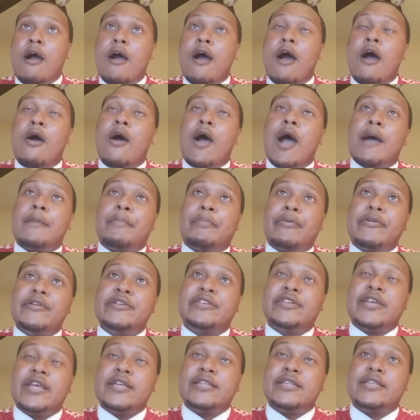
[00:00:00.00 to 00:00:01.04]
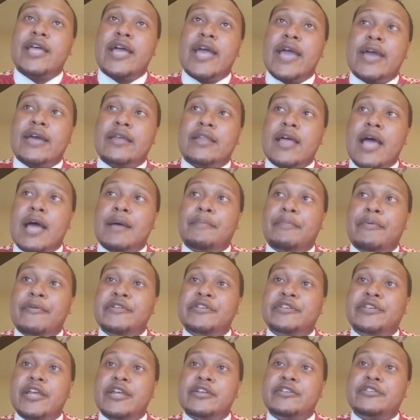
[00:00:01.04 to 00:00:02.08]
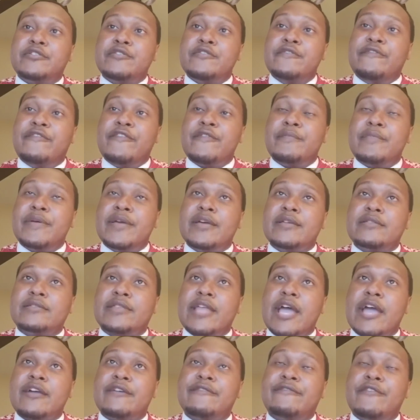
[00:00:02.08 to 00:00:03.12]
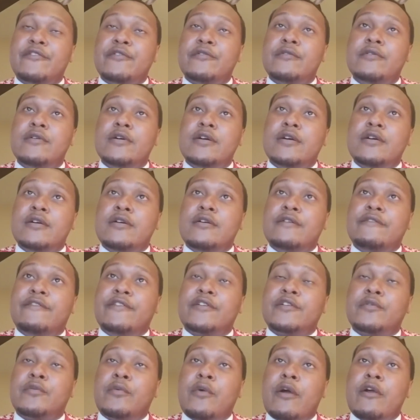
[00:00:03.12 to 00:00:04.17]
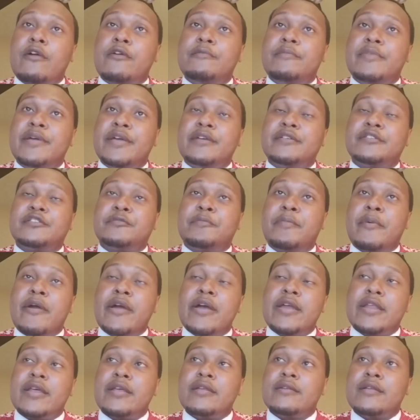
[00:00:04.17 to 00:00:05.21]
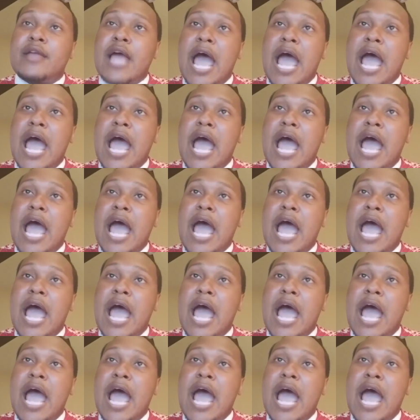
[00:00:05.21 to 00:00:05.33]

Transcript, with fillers: Oh, I appreciate that. I appreciate you for being thankful for the word being spreaded.